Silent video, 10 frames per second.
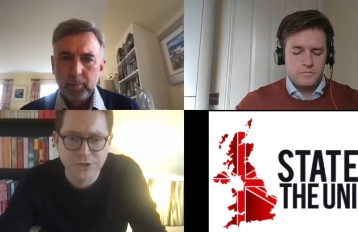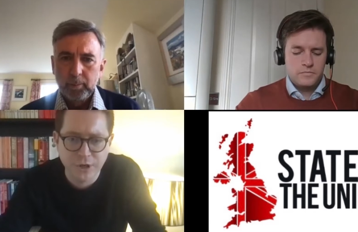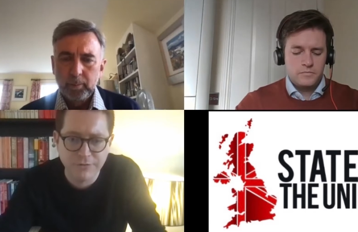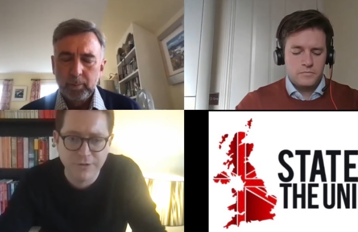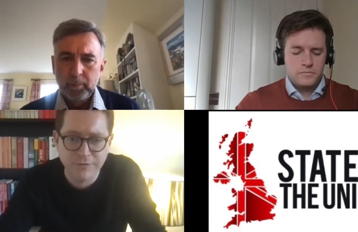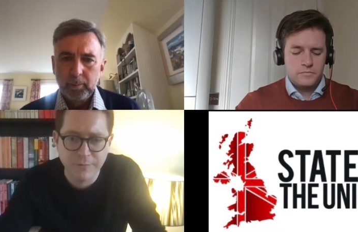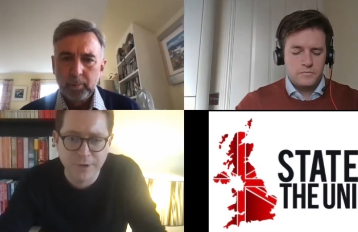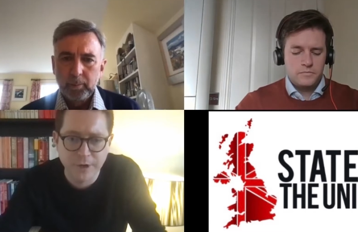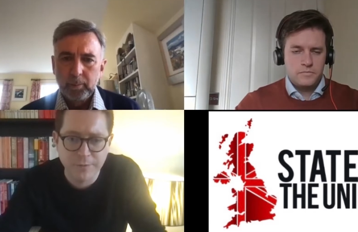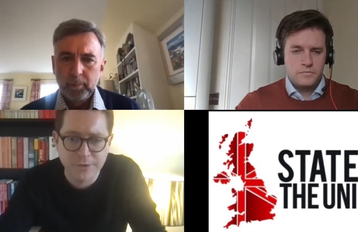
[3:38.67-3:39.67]
Speaker 1: are fit for
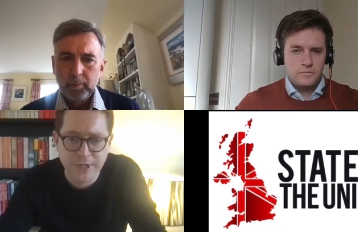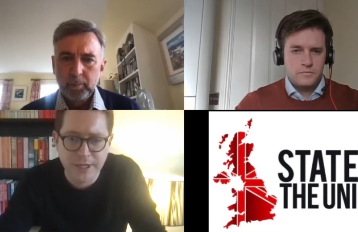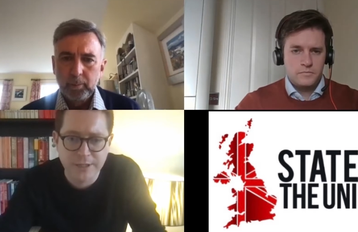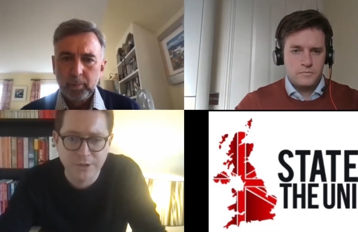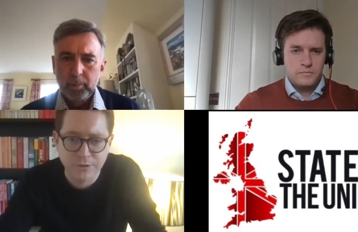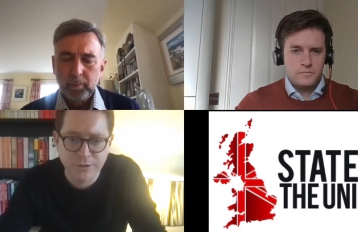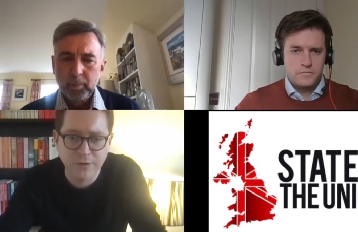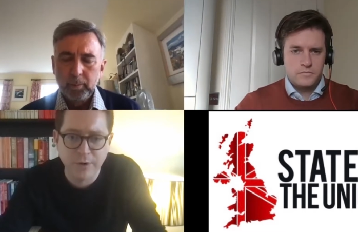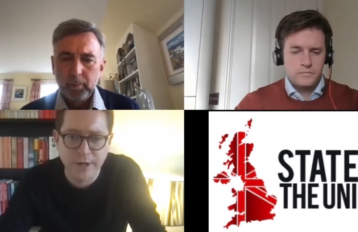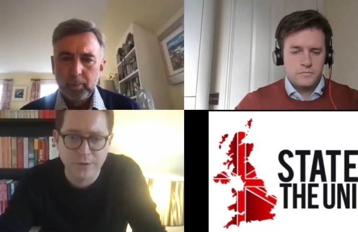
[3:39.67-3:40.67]
purpose and don't
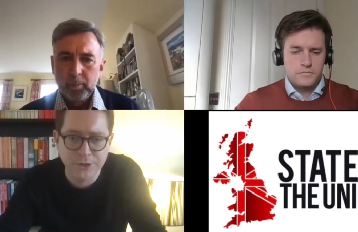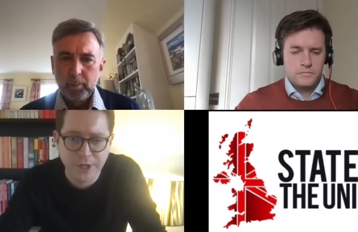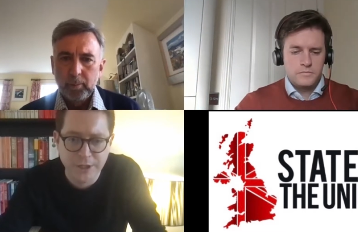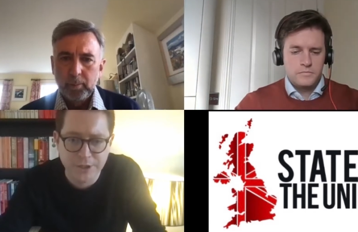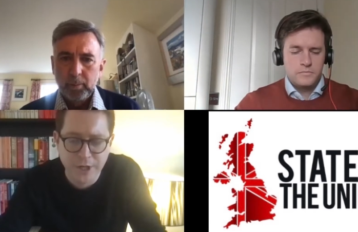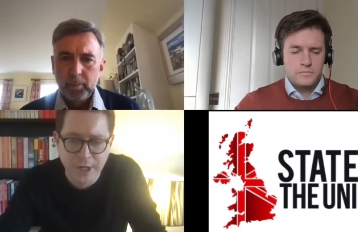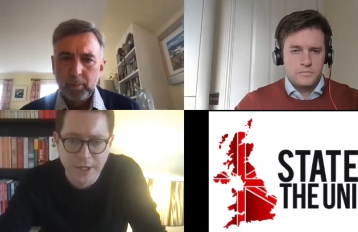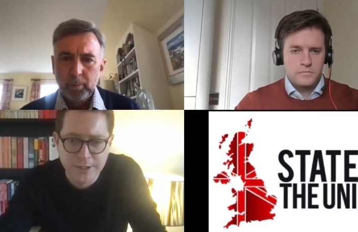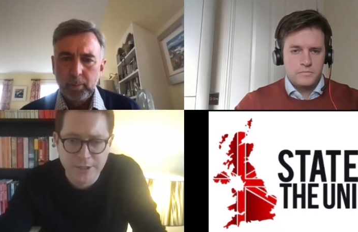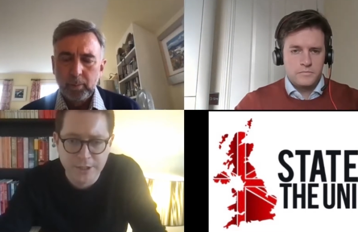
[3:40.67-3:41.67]
need radical change
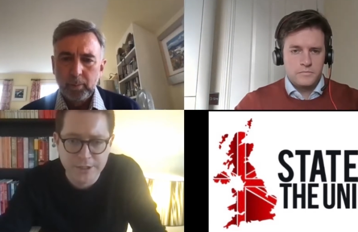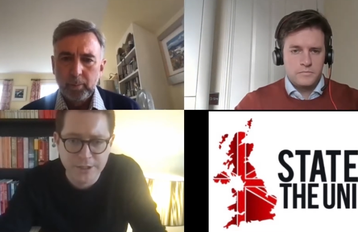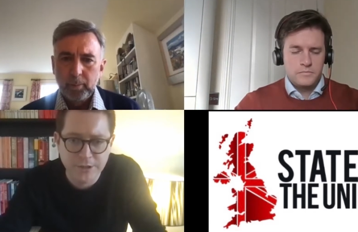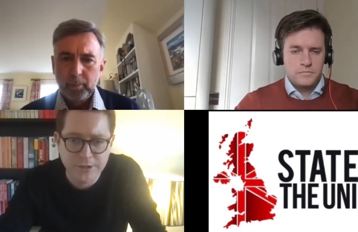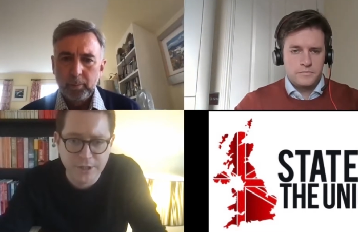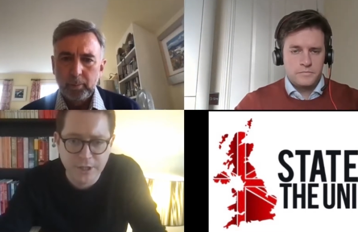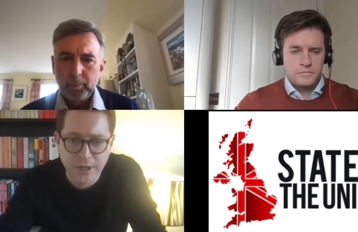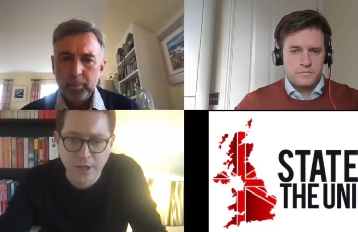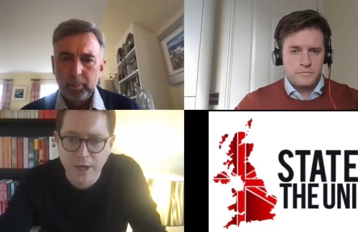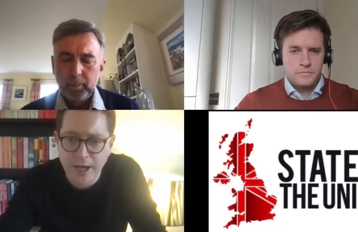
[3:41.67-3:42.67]
to continue to
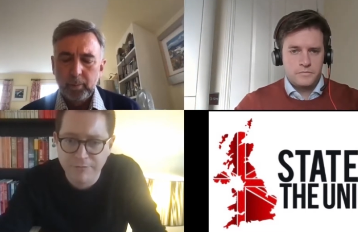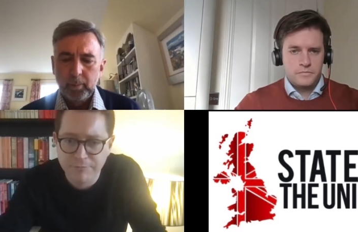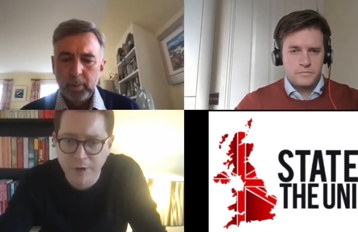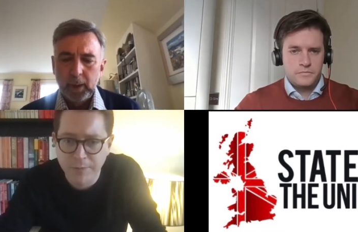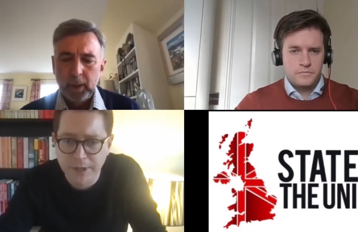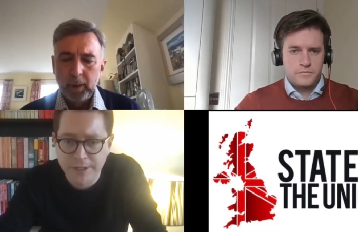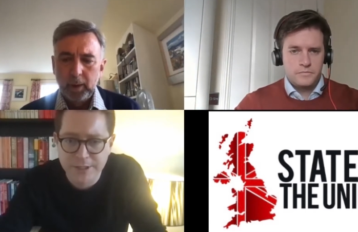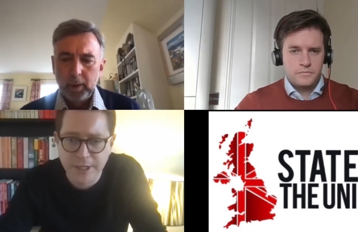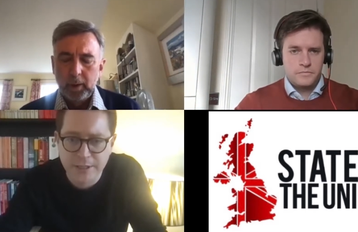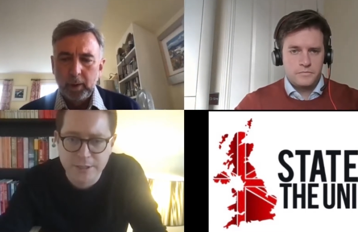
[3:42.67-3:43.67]
uh, have popular
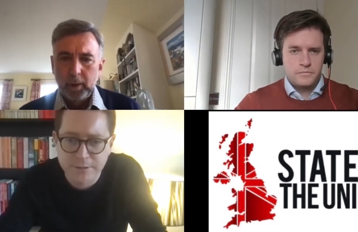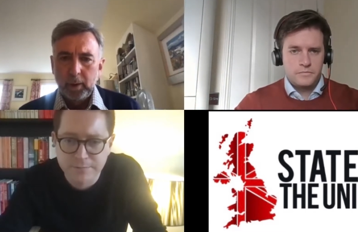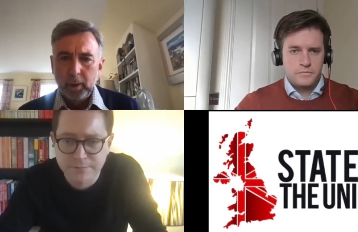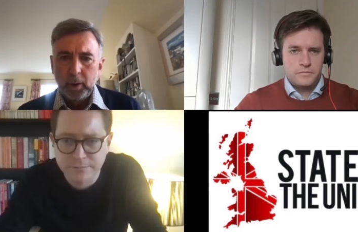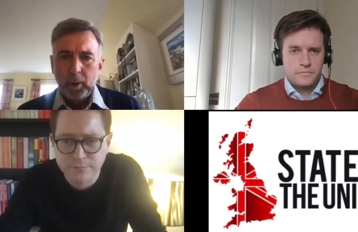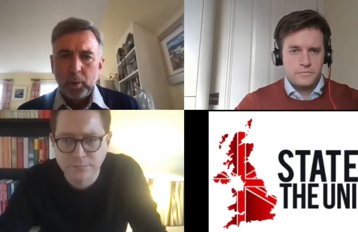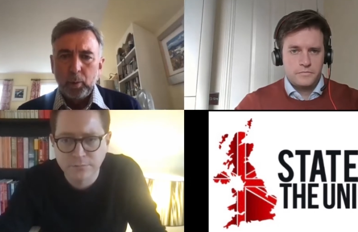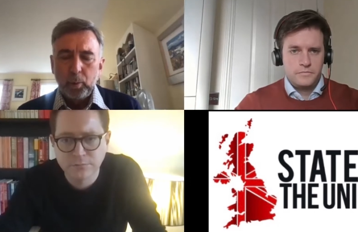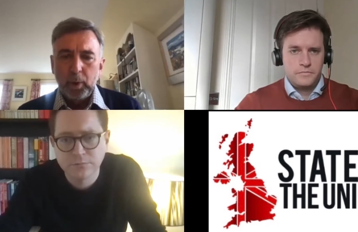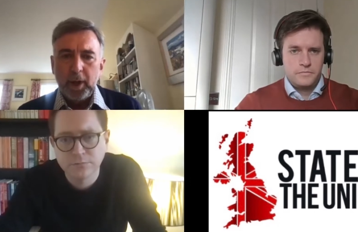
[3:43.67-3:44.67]
consent?
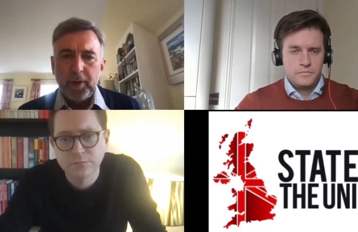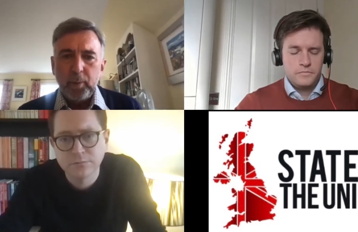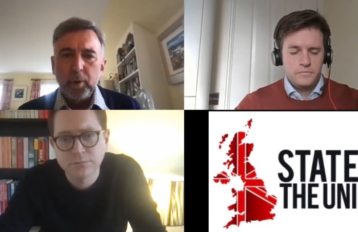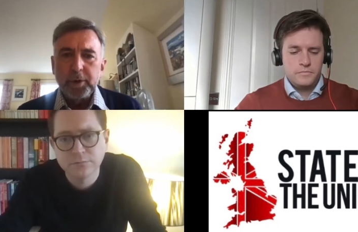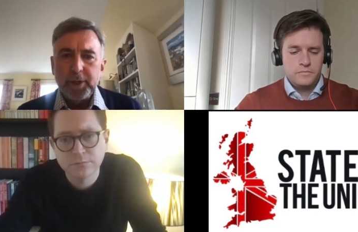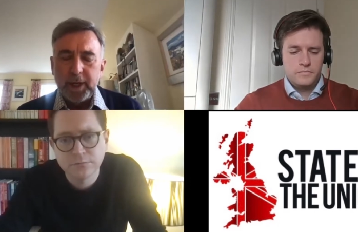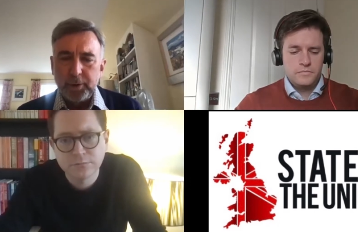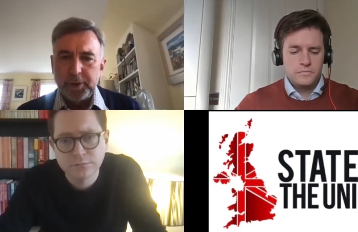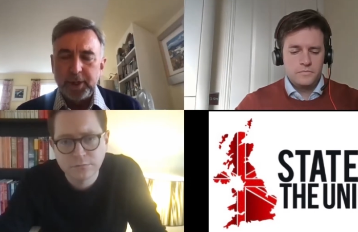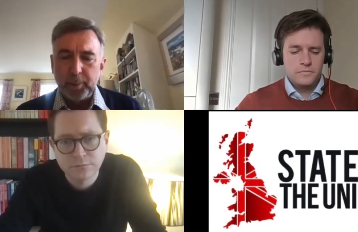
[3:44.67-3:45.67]
Speaker 2: Well, I think what's
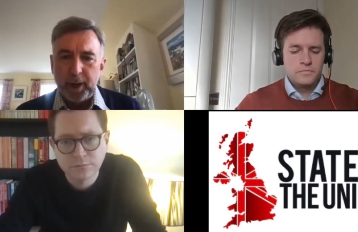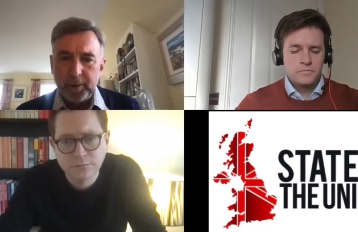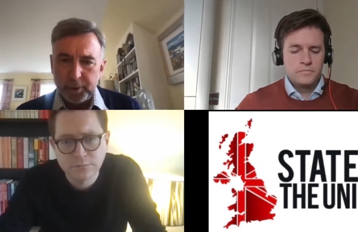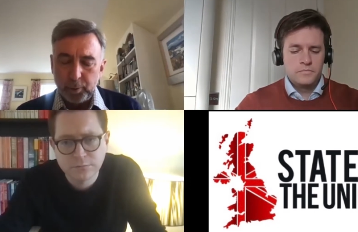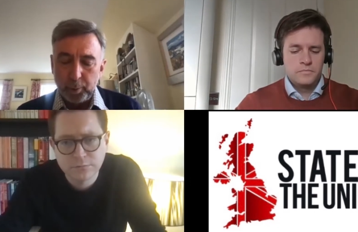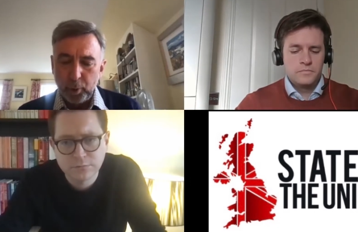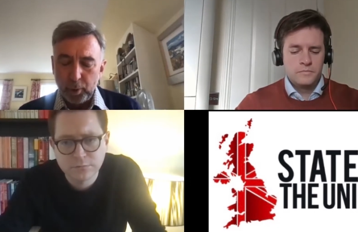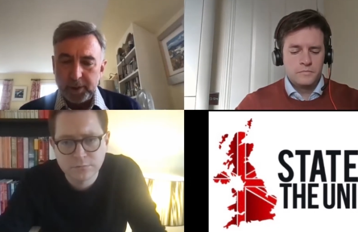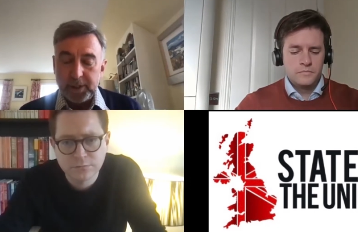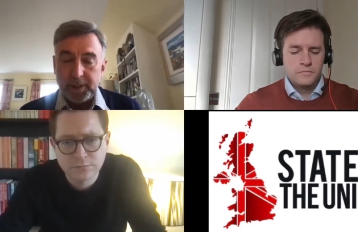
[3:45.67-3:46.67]
interesting about this
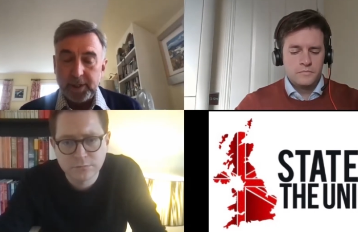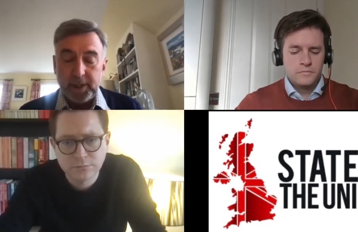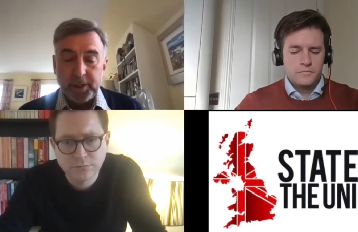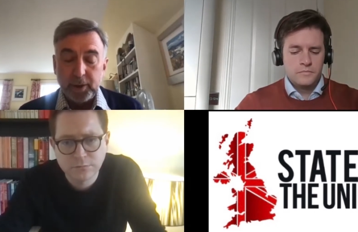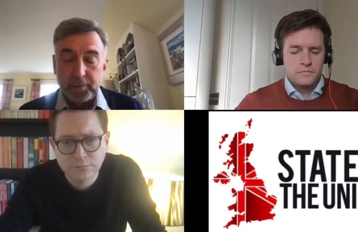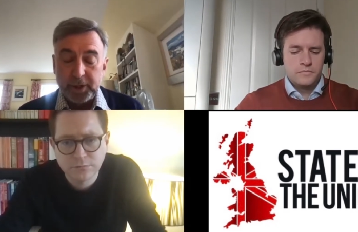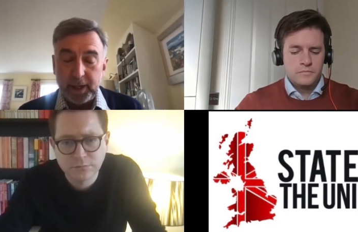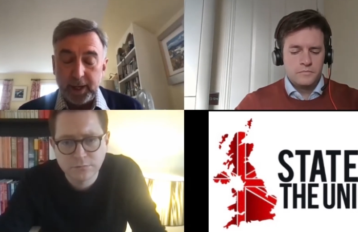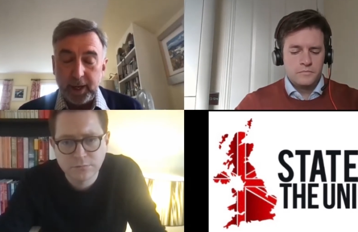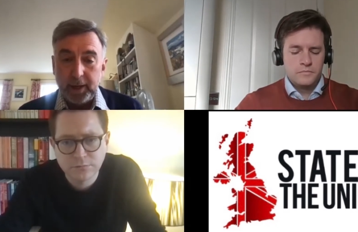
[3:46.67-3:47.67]
report is it's
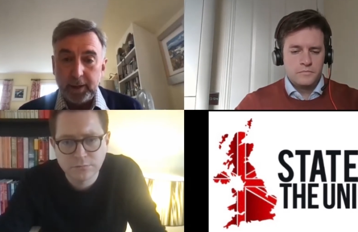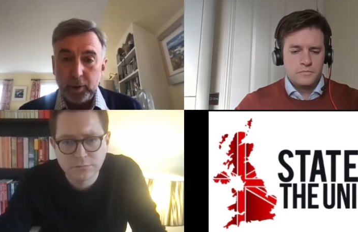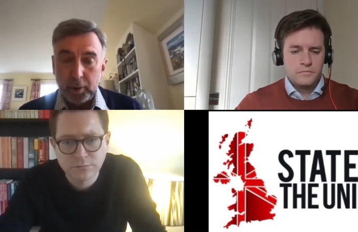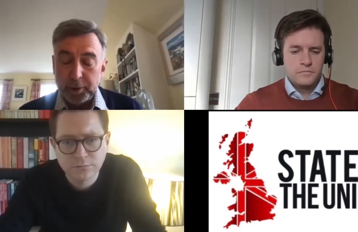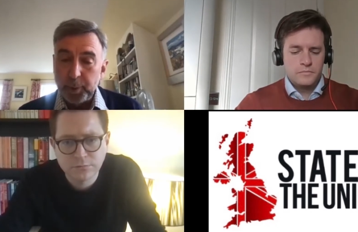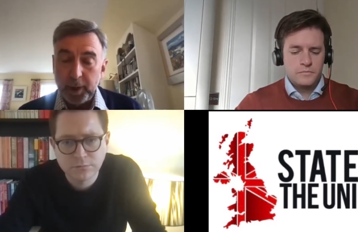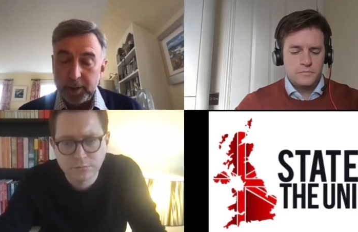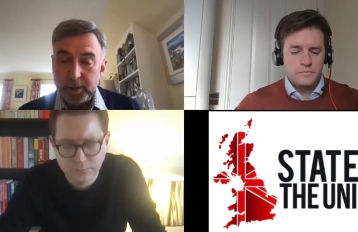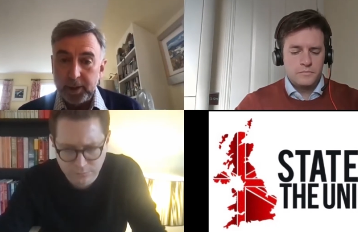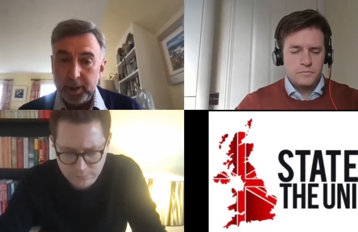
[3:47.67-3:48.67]
obviously a
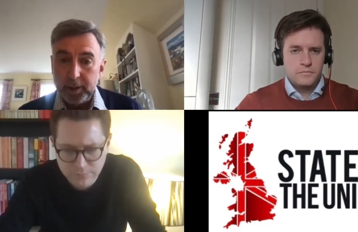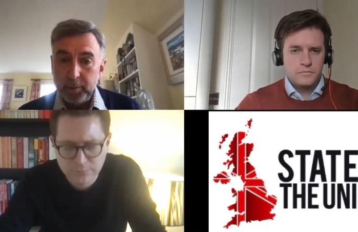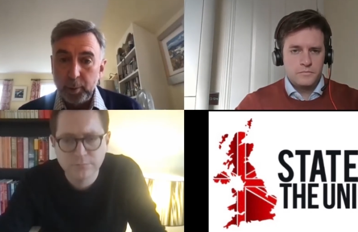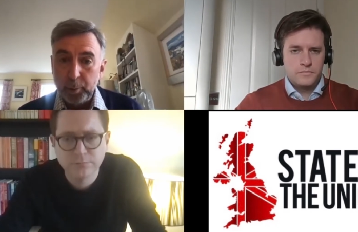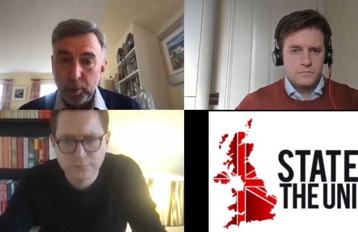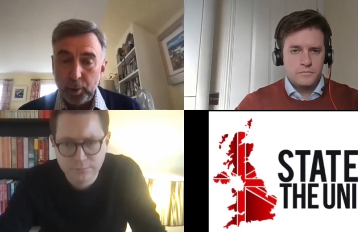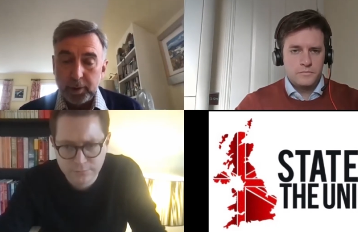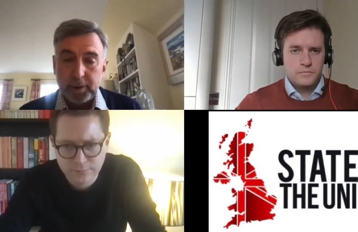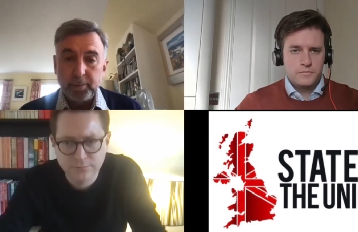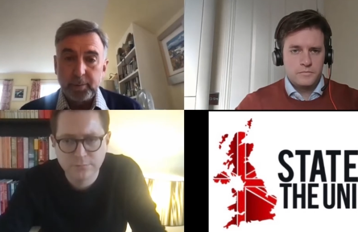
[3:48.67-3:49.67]
cross-party
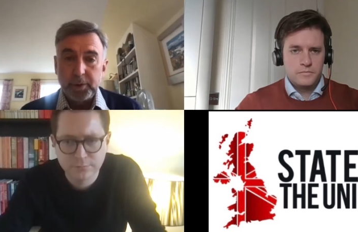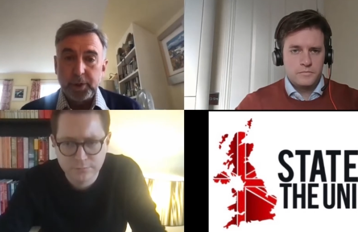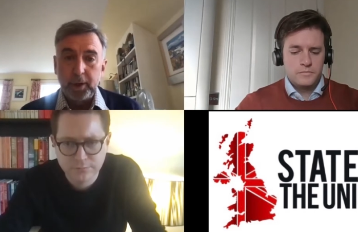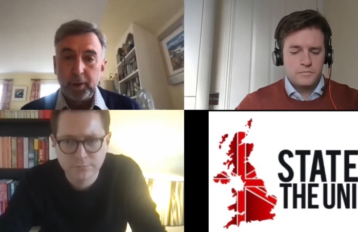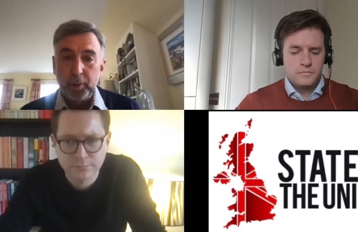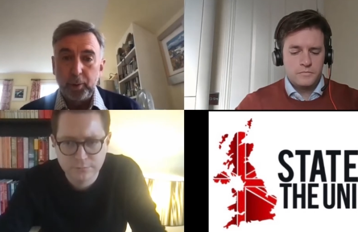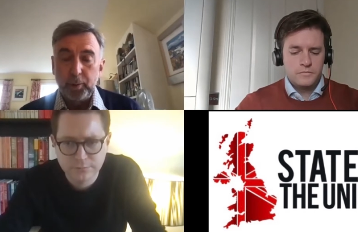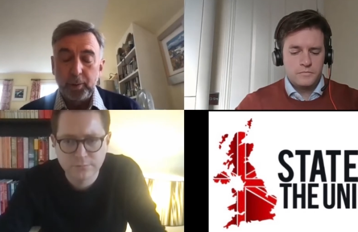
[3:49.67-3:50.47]
report. So